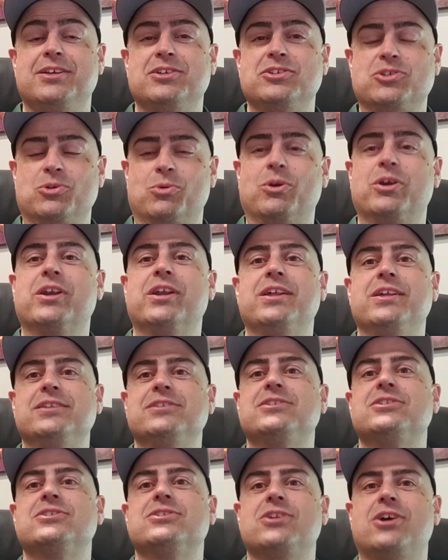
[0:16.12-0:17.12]
So we're gonna
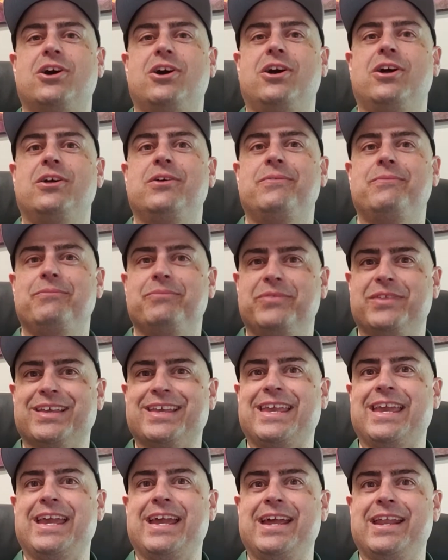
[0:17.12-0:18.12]
install the
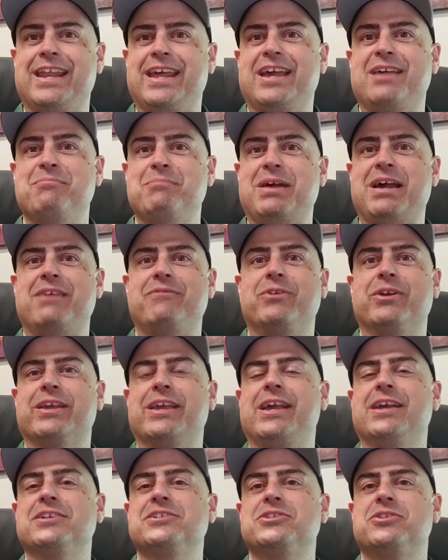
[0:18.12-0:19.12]
Can-Am Maverick
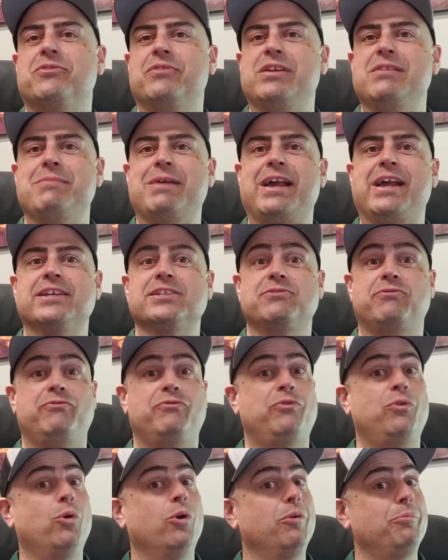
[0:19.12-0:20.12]
X3 Max
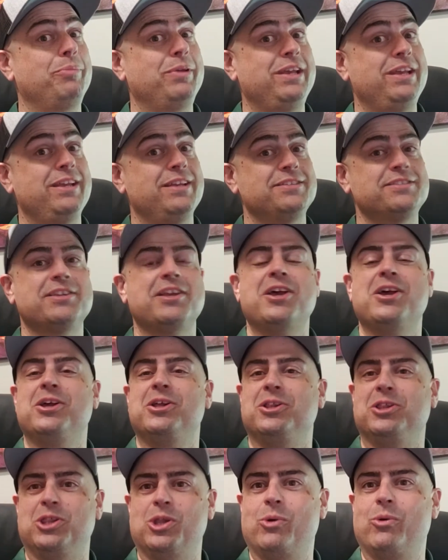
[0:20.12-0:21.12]
4-piece
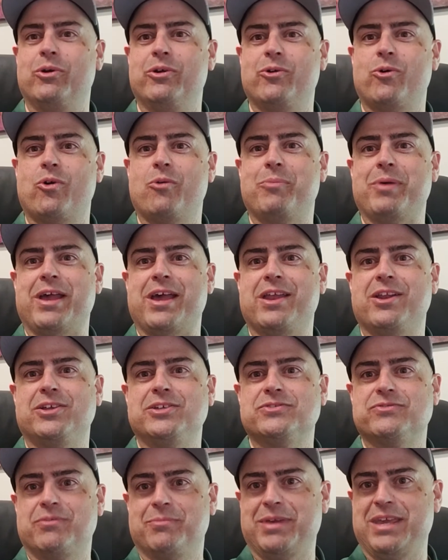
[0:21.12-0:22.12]
lower door
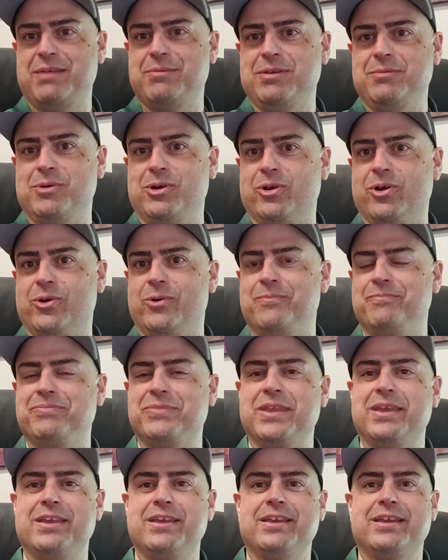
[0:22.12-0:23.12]
panels from Kemimoto.
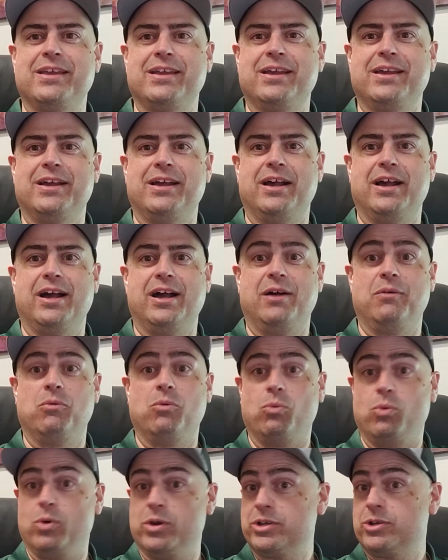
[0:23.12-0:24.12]

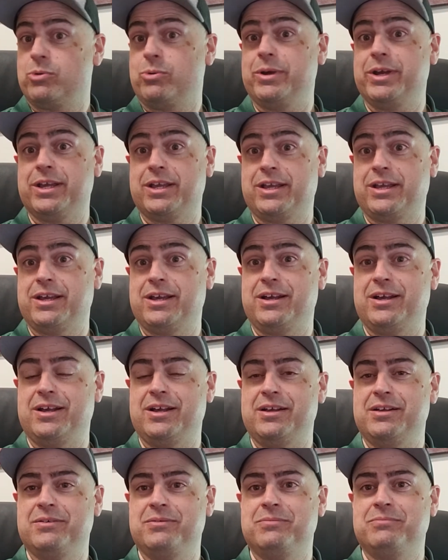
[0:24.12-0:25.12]
One quick
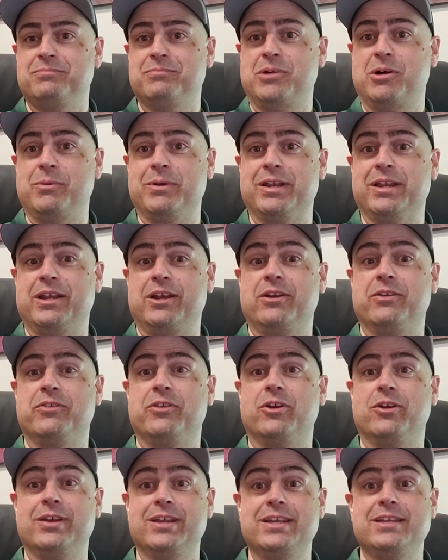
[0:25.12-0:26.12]
moment here,
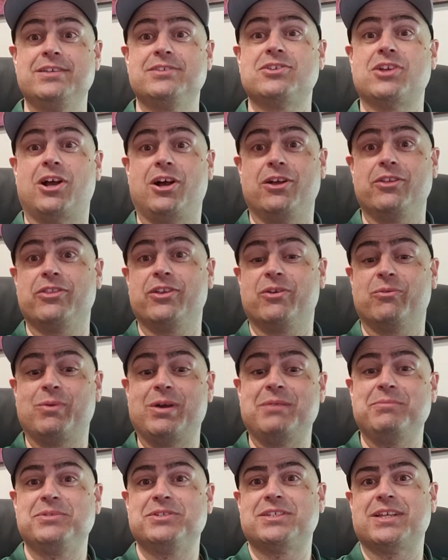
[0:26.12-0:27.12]
there is on their
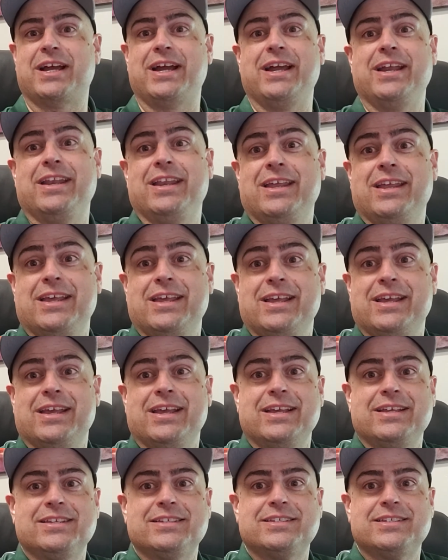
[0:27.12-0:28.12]
website,
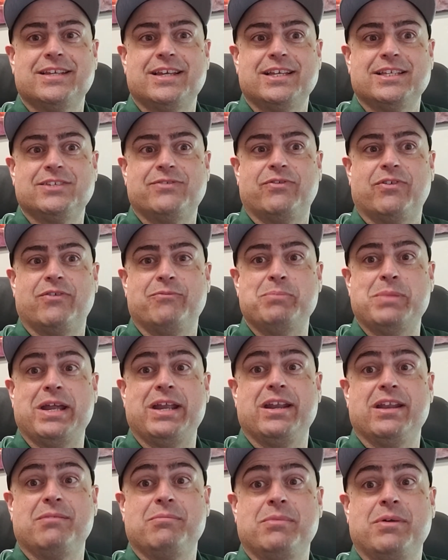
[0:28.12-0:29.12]
it says
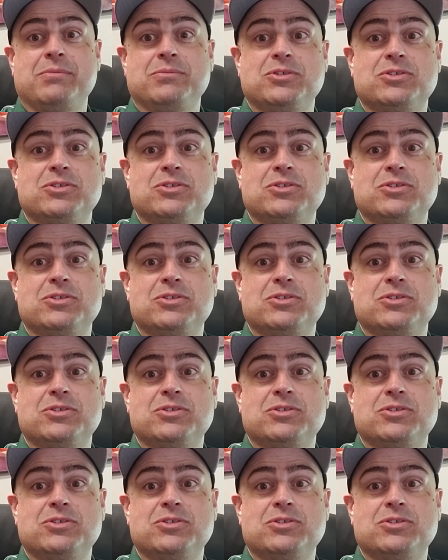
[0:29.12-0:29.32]
verbatim,